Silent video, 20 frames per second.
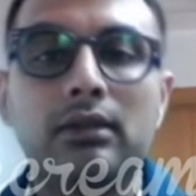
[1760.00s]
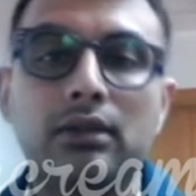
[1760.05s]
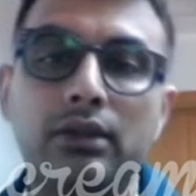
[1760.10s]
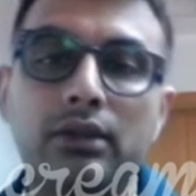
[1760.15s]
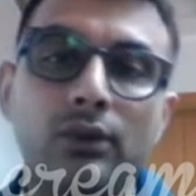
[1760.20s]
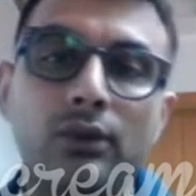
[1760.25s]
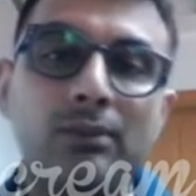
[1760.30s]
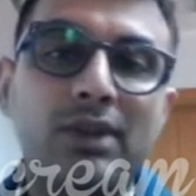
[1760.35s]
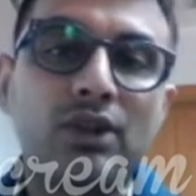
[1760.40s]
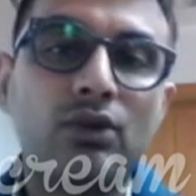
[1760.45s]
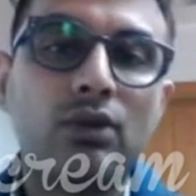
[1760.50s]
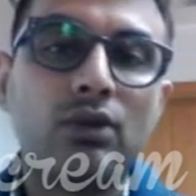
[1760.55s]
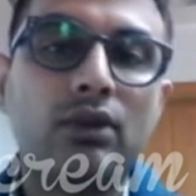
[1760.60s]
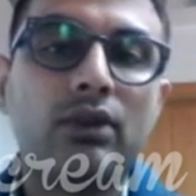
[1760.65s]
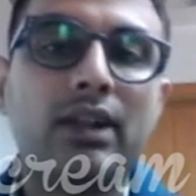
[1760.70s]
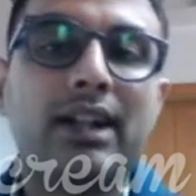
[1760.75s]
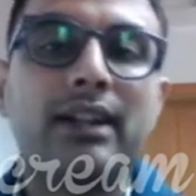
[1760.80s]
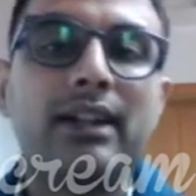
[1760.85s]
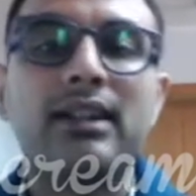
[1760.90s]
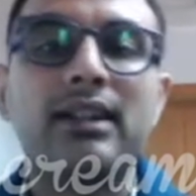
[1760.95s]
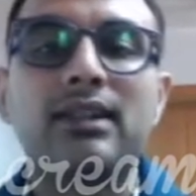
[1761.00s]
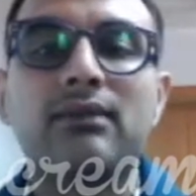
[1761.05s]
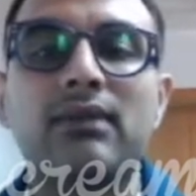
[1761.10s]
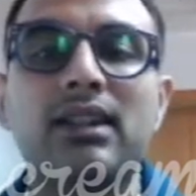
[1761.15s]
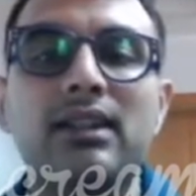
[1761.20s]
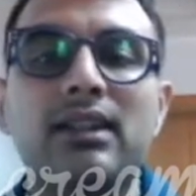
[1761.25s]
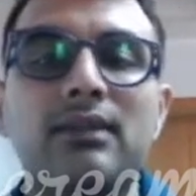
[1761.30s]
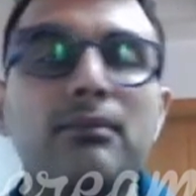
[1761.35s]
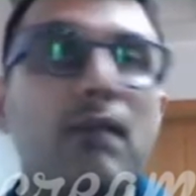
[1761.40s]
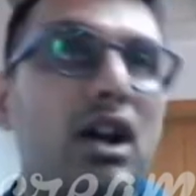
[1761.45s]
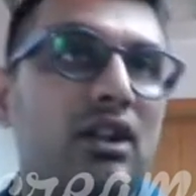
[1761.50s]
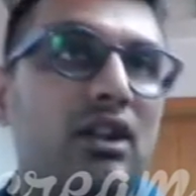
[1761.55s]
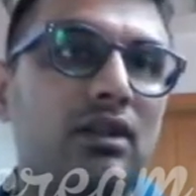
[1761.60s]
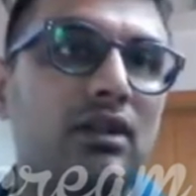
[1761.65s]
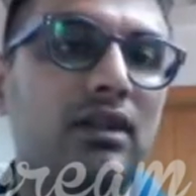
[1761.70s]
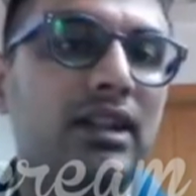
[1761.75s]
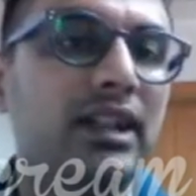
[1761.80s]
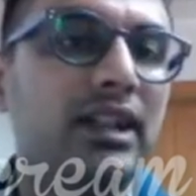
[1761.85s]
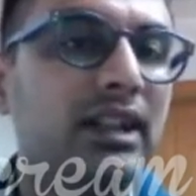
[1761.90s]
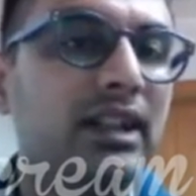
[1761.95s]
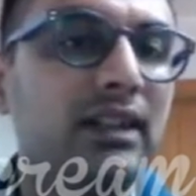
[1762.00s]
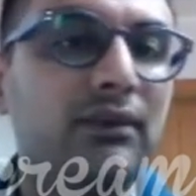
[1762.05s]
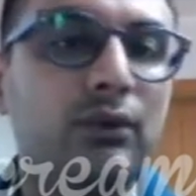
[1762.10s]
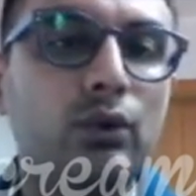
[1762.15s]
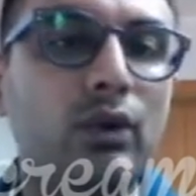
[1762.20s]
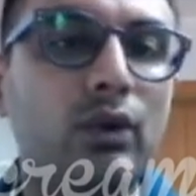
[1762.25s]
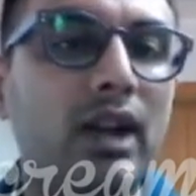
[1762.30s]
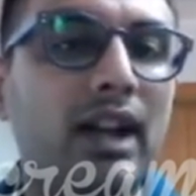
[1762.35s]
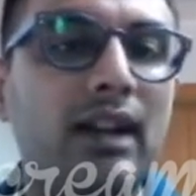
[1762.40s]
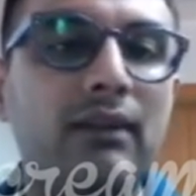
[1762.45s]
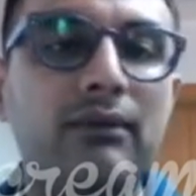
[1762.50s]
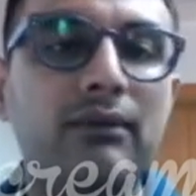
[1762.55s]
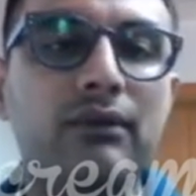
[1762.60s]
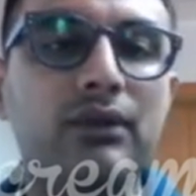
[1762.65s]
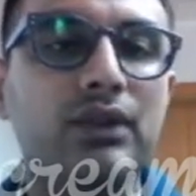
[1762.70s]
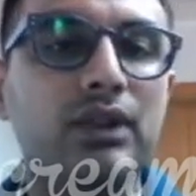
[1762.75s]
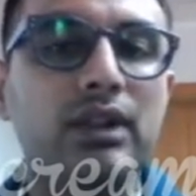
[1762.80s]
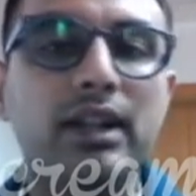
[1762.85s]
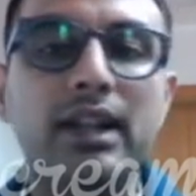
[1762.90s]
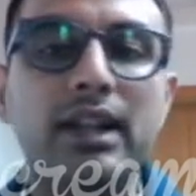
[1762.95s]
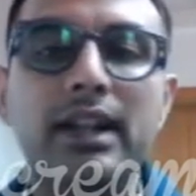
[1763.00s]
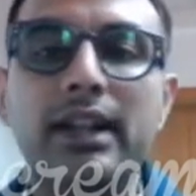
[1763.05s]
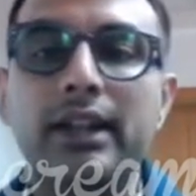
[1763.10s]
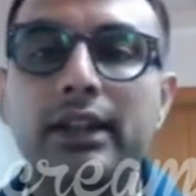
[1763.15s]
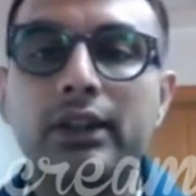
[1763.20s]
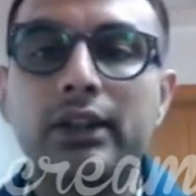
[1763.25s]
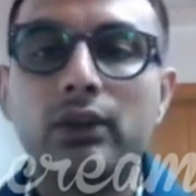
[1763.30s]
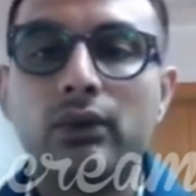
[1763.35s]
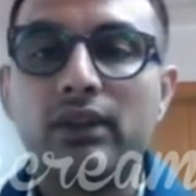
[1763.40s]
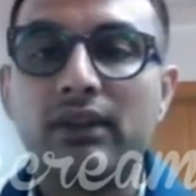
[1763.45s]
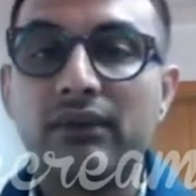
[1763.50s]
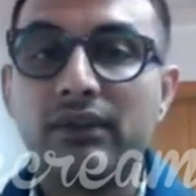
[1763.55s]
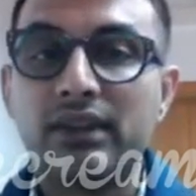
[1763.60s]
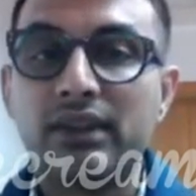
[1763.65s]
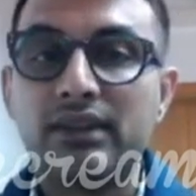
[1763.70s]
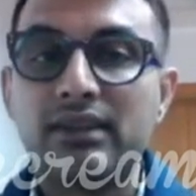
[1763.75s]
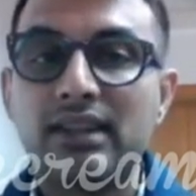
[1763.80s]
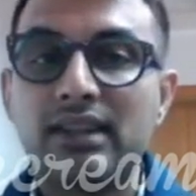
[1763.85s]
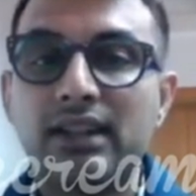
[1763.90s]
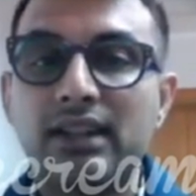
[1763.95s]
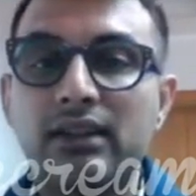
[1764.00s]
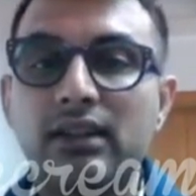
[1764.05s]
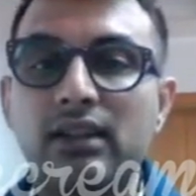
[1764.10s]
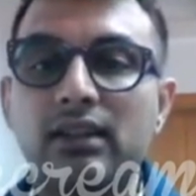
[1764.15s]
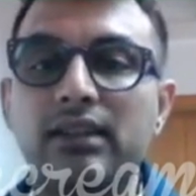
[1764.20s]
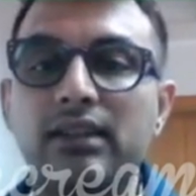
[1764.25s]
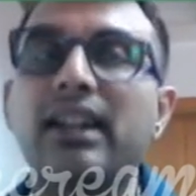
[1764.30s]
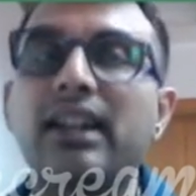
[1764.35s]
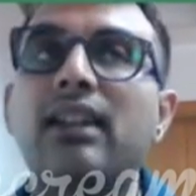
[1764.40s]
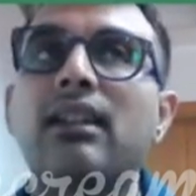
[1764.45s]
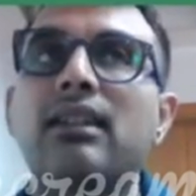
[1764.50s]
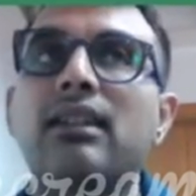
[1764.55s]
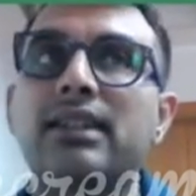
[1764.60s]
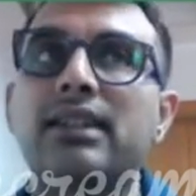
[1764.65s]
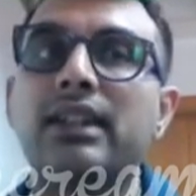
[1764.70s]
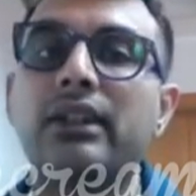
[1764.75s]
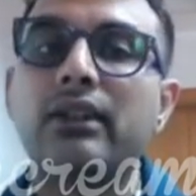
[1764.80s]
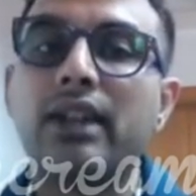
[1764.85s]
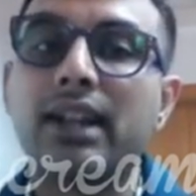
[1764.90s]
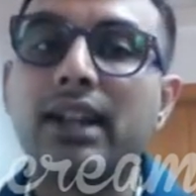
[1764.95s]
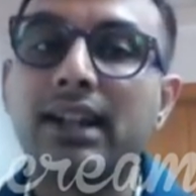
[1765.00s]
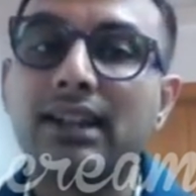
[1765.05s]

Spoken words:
your bachelor and as well as master degree. If you have your reference letter, they are asking direct